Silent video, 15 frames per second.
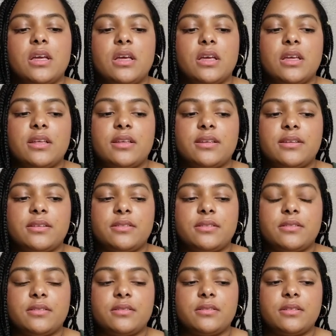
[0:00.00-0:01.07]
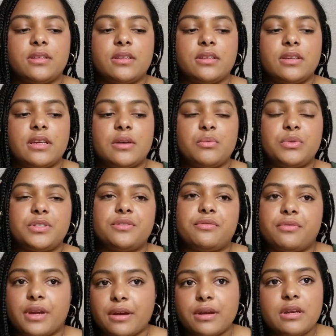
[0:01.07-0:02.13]
it it was
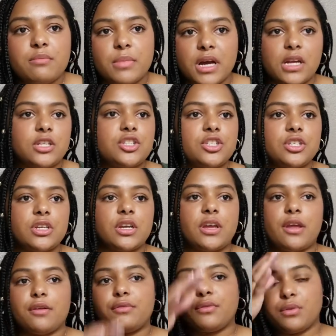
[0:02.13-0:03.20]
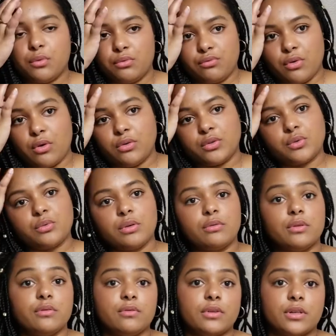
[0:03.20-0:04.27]
very much if the roles were
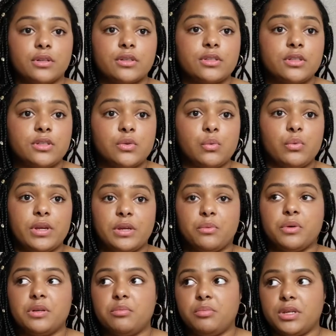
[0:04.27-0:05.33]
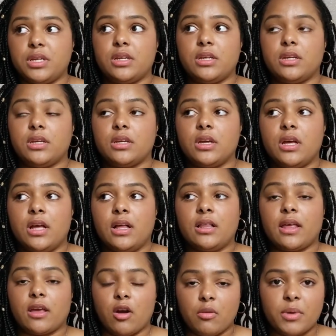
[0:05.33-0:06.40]
reversed, we would be
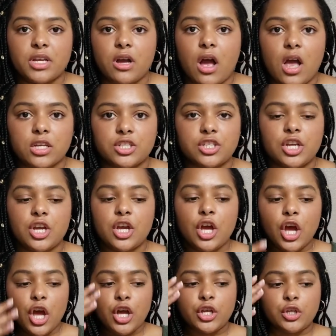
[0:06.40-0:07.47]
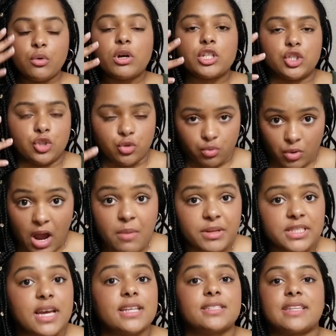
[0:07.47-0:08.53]
like, oh my gosh, you are
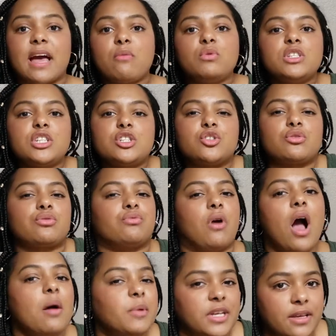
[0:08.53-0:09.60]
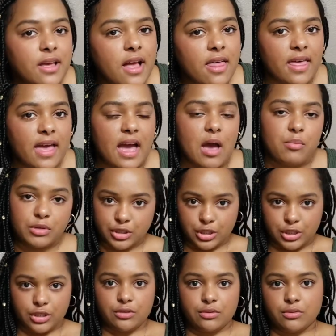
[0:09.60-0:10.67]
traumatized. That was a trauma that happened to
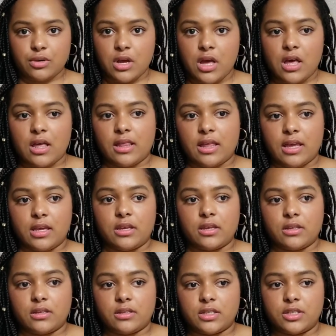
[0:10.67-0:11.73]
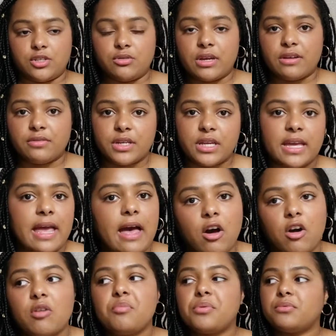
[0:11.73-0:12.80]
you. Like, did you ever get
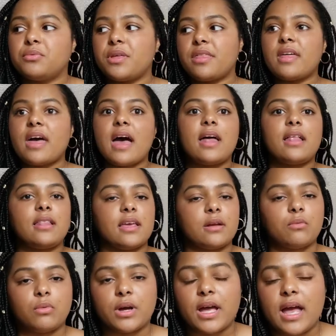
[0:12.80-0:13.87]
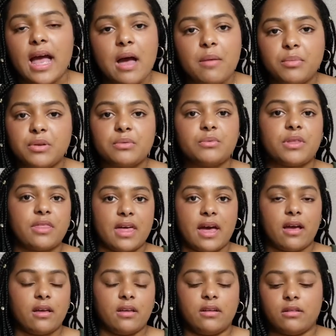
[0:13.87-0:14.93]
help with that? Like, what happened with
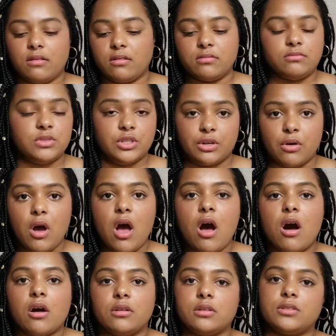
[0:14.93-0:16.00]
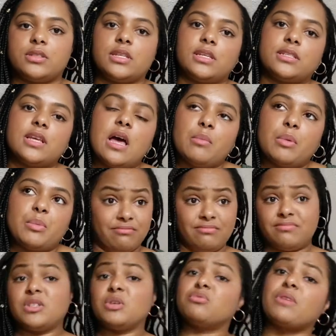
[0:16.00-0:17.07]
that? And, you know, all those things
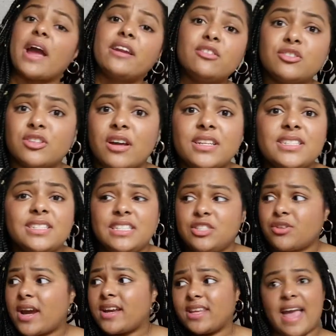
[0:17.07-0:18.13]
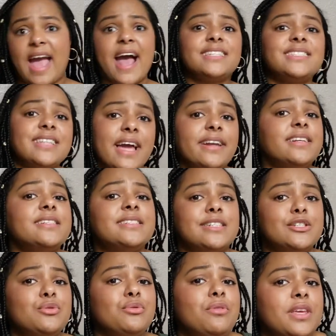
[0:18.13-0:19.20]
the writers honestly try to gaslight us
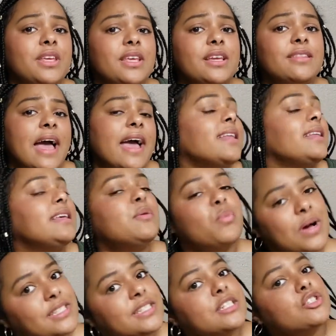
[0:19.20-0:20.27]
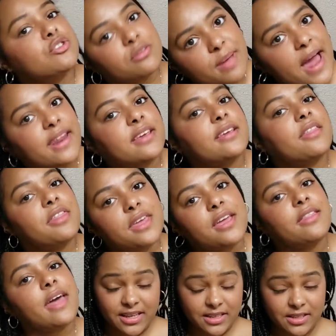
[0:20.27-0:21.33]
into thinking that it wasn't a traumatic thing,
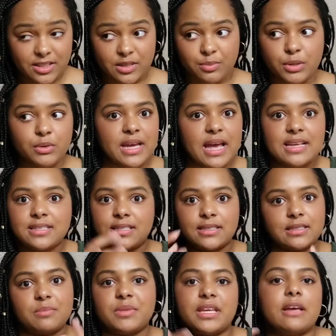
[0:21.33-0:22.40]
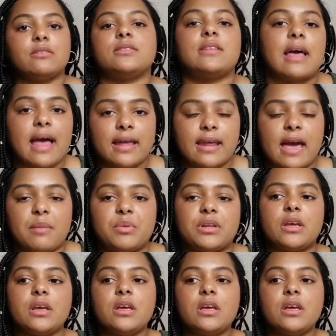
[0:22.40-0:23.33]
like spew it as to something else that had happened.